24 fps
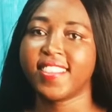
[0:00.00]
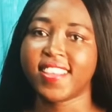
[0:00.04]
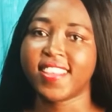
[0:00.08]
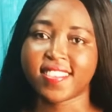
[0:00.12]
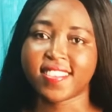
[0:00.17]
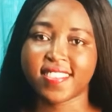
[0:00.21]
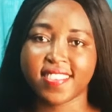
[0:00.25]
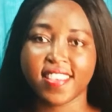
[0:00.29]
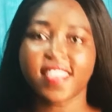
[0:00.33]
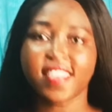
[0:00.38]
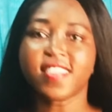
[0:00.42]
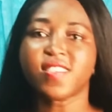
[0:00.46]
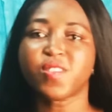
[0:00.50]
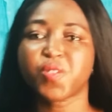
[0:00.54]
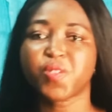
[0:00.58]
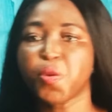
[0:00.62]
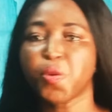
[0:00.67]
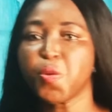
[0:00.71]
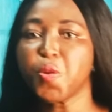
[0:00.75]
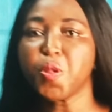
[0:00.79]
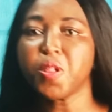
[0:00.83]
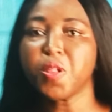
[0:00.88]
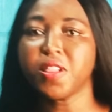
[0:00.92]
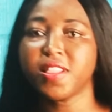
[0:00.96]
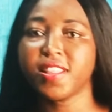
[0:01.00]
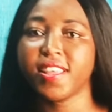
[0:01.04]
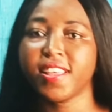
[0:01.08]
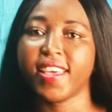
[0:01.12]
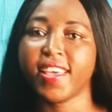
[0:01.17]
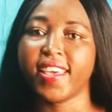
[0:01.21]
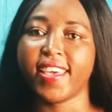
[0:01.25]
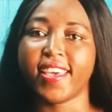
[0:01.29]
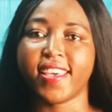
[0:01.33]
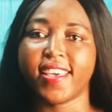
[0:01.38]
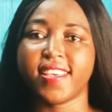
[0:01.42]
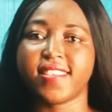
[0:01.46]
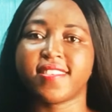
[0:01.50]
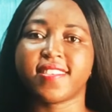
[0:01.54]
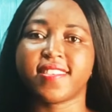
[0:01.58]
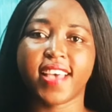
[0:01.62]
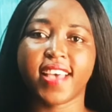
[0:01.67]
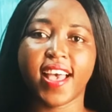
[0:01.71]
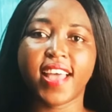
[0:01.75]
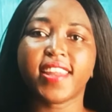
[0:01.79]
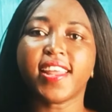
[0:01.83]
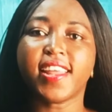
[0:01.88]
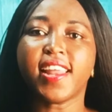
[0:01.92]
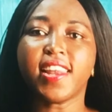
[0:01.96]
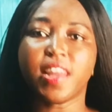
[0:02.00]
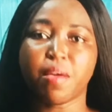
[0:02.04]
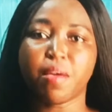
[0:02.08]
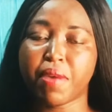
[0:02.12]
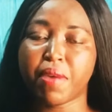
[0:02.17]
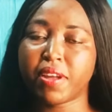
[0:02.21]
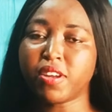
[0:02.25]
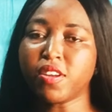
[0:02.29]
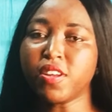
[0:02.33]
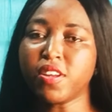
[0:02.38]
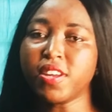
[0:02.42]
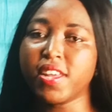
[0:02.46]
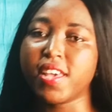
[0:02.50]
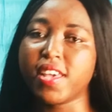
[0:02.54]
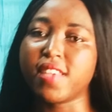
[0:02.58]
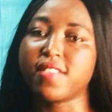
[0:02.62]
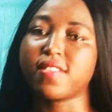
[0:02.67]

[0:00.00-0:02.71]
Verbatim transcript: The sixth school is Ghana Lebanon